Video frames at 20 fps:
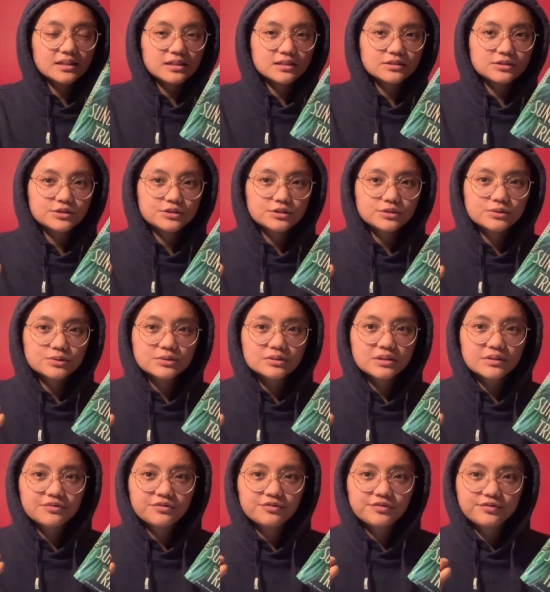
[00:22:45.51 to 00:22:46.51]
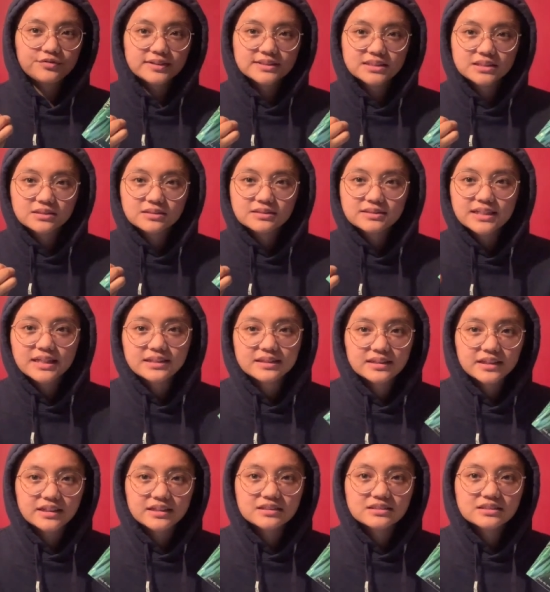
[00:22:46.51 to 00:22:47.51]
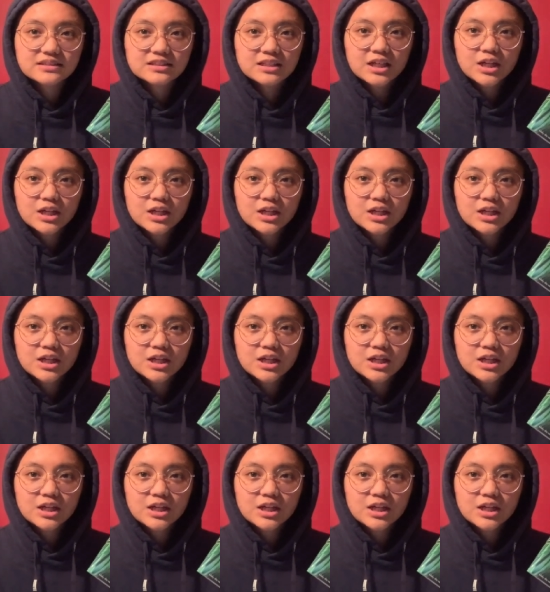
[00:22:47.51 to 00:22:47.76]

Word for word: into the physical settings,